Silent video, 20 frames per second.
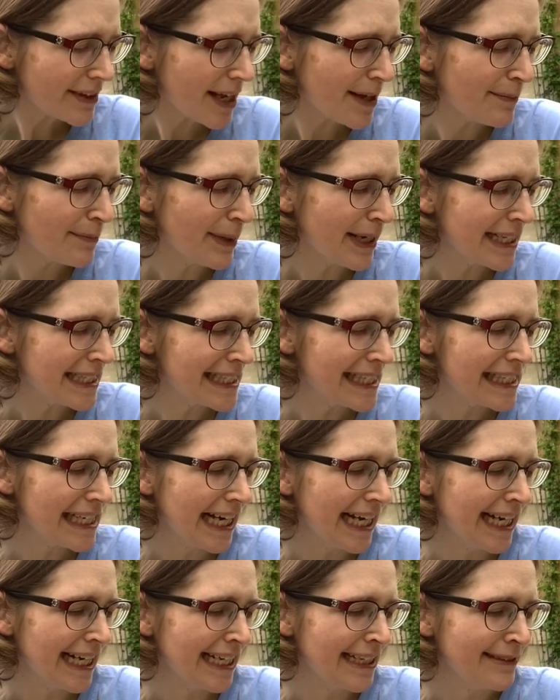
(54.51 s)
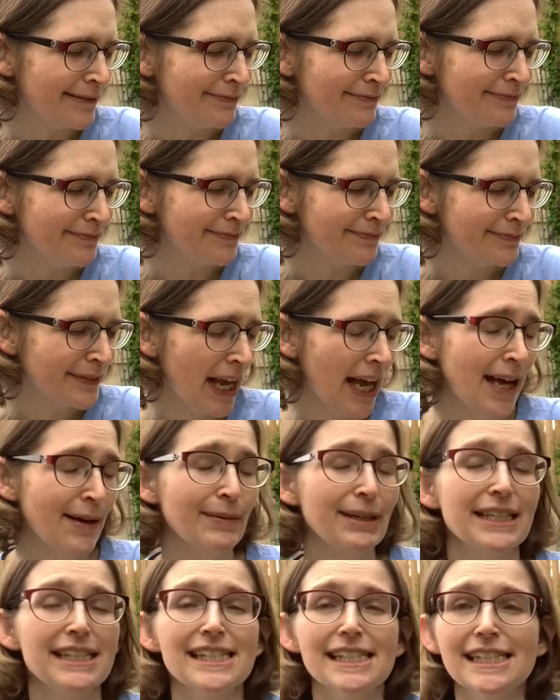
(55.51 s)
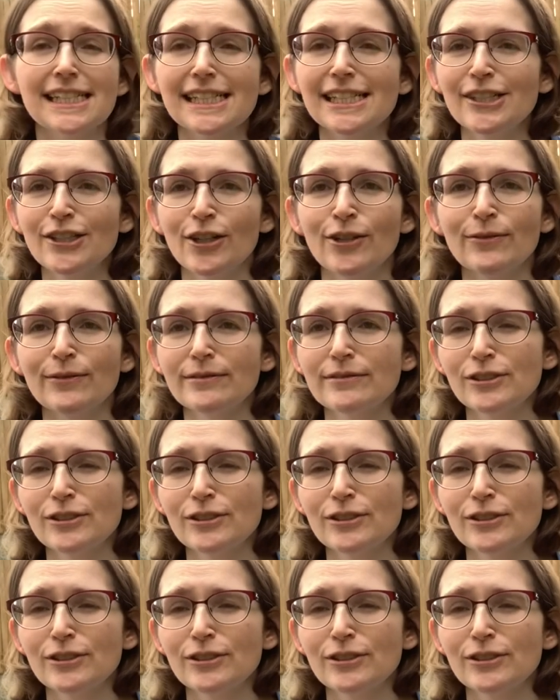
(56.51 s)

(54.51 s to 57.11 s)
But because, you know,